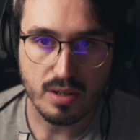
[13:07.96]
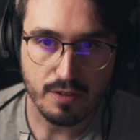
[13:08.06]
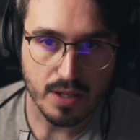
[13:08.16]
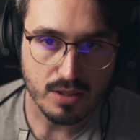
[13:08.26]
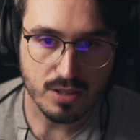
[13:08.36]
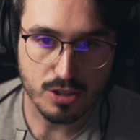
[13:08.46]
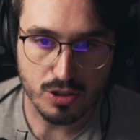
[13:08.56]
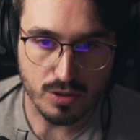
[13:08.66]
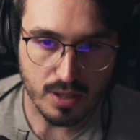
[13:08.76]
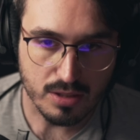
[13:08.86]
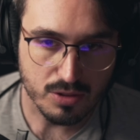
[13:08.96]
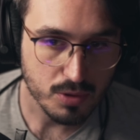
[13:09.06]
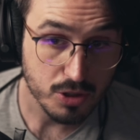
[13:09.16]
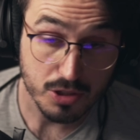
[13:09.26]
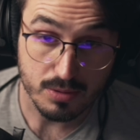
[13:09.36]
finish the strings,
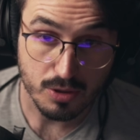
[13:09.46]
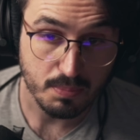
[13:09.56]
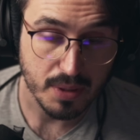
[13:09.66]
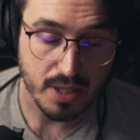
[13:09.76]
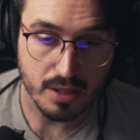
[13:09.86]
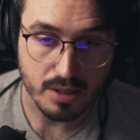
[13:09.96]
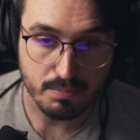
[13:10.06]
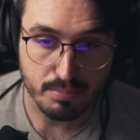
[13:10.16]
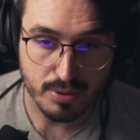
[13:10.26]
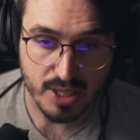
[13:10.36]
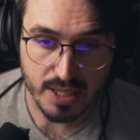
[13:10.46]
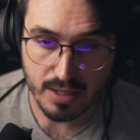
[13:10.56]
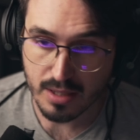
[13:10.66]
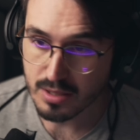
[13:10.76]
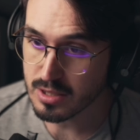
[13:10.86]
which should be pretty
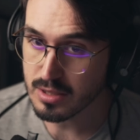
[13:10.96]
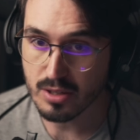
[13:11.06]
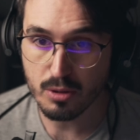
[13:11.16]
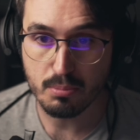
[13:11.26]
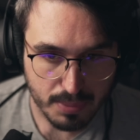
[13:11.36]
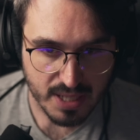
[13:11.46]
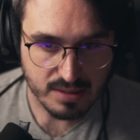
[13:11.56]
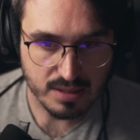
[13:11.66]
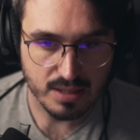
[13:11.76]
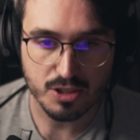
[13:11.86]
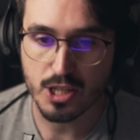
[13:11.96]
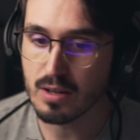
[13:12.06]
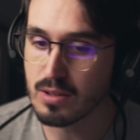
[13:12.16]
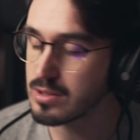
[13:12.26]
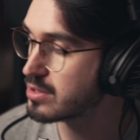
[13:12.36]
easy, you know, basses and
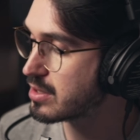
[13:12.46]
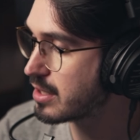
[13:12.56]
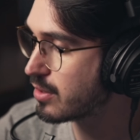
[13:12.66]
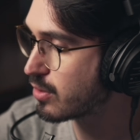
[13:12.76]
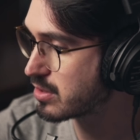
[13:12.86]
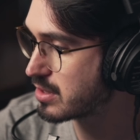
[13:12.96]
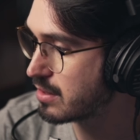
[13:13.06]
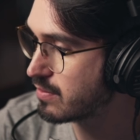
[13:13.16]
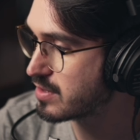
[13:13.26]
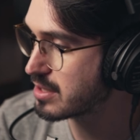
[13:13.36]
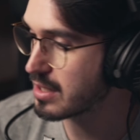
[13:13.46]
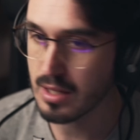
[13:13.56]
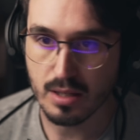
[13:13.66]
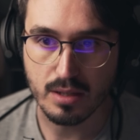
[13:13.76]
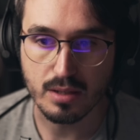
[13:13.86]
cellos in octaves
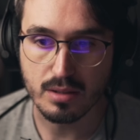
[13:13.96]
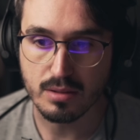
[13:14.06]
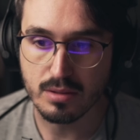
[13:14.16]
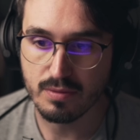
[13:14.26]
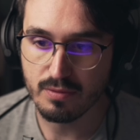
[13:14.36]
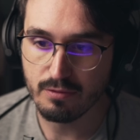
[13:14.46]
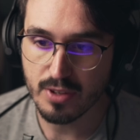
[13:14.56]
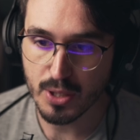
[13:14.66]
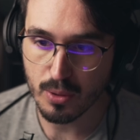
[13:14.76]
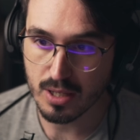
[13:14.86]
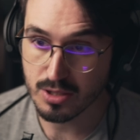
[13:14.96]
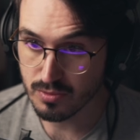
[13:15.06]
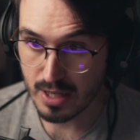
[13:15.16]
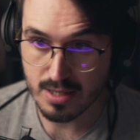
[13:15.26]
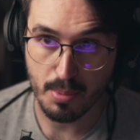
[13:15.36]
and violas
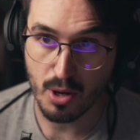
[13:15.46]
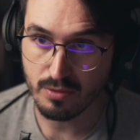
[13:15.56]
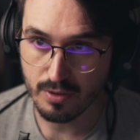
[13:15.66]
right above.